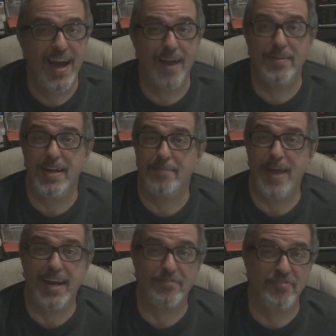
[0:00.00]
I mean, I'm
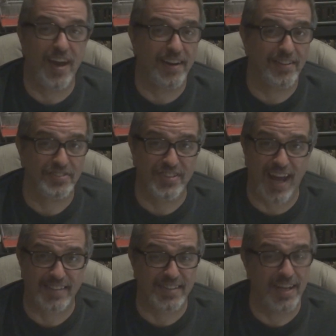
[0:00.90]
not a fan of the
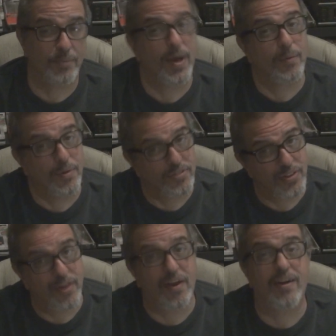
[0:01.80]
sax anyway, with
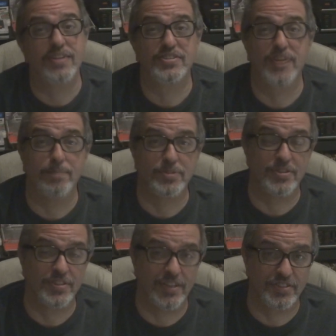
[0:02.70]
there are
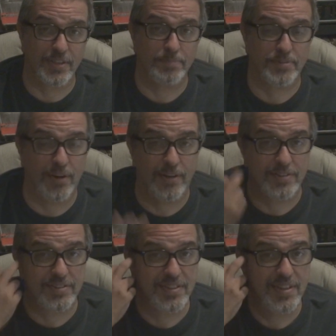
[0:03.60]
exceptions on some songs.
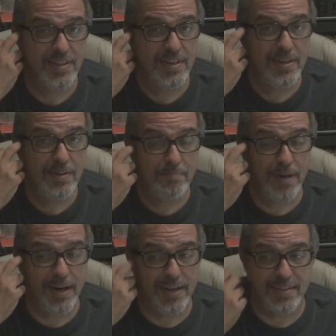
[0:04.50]

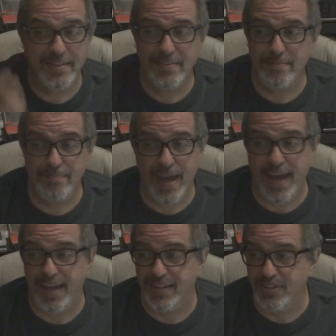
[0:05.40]
But,
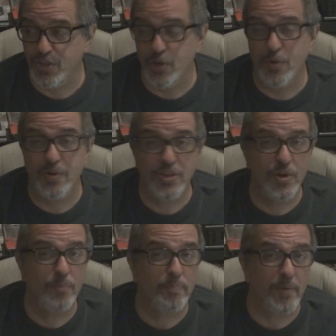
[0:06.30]
man,
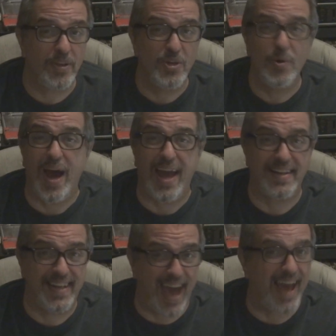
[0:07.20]
you
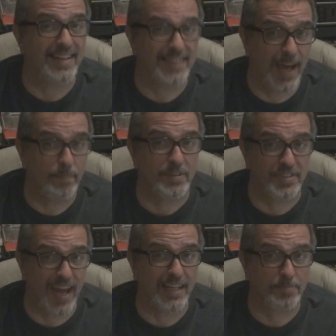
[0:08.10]
add that type of
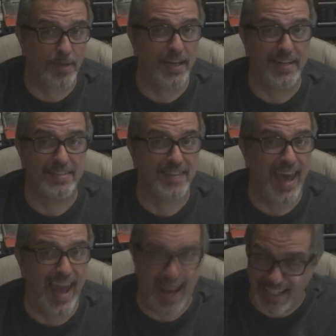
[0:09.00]
sax playing into
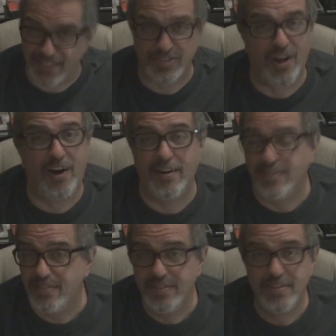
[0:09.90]
any song,
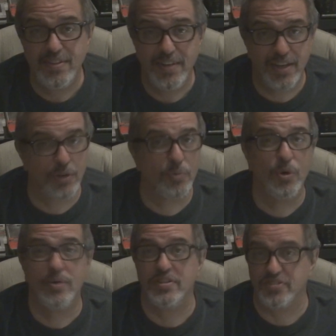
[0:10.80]
it'll
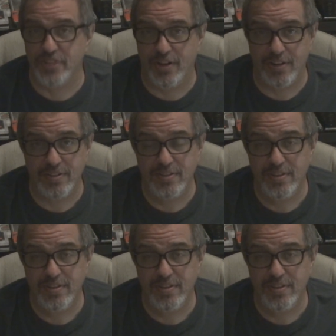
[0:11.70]
ruin the song.